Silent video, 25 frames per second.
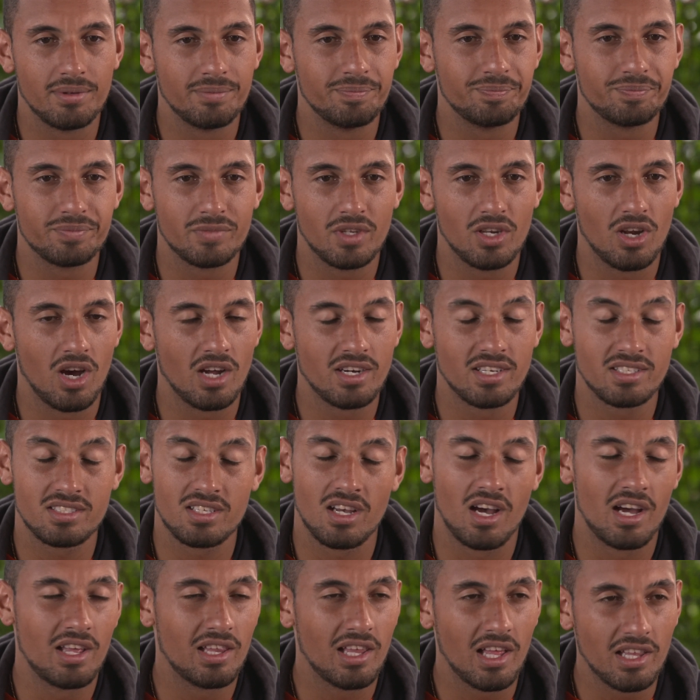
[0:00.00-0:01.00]
and you know,
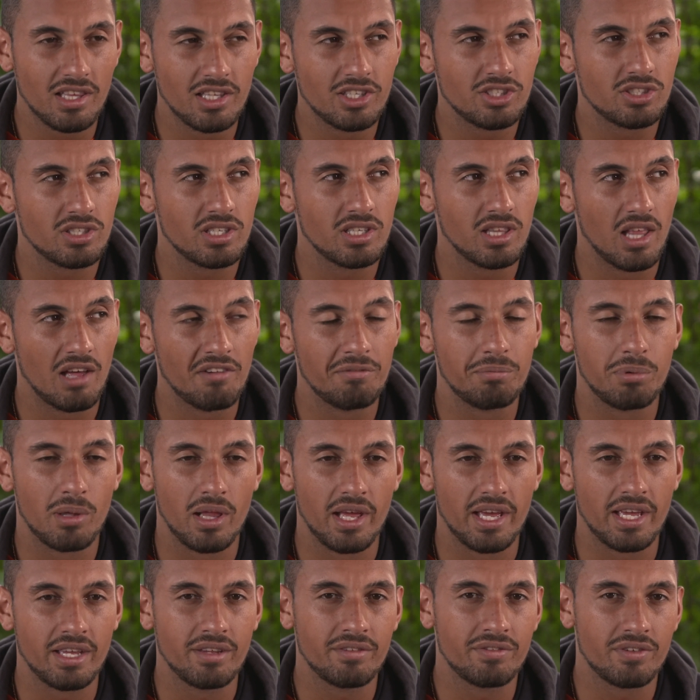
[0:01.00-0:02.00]
I literally love
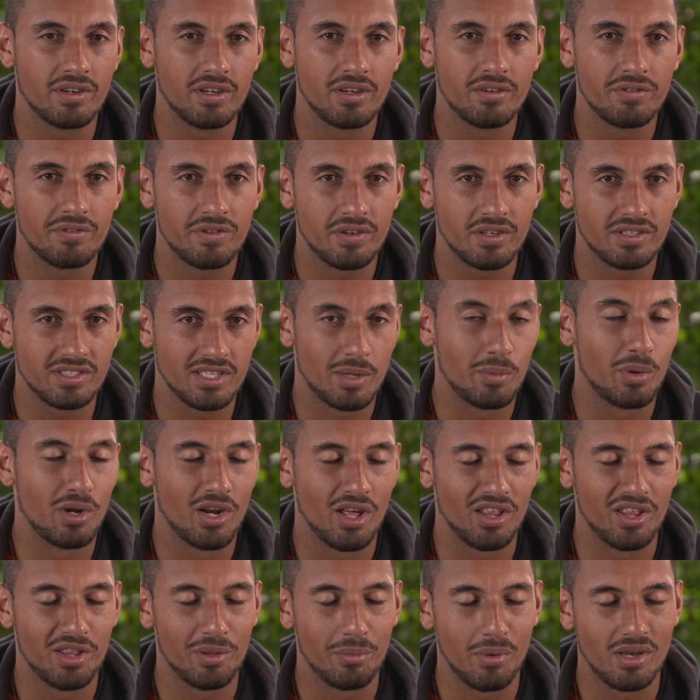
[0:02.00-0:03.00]
playing for
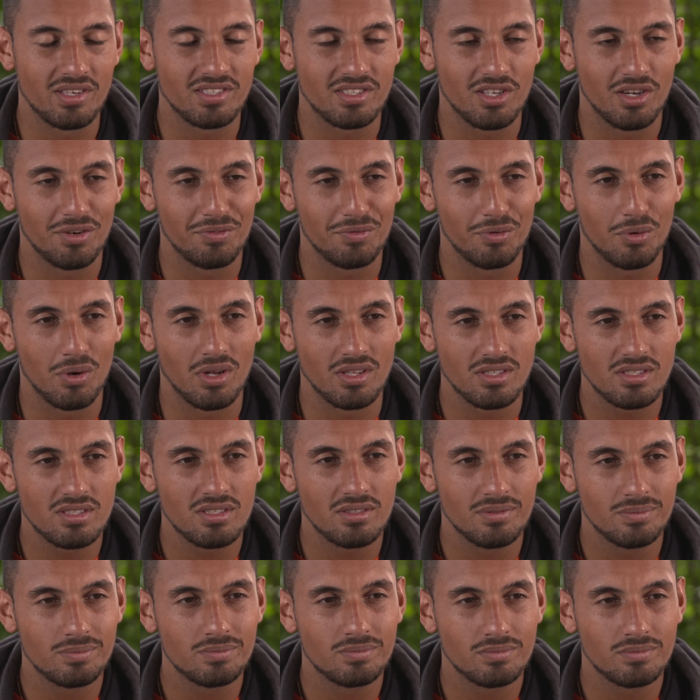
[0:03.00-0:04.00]
someone other than myself for once.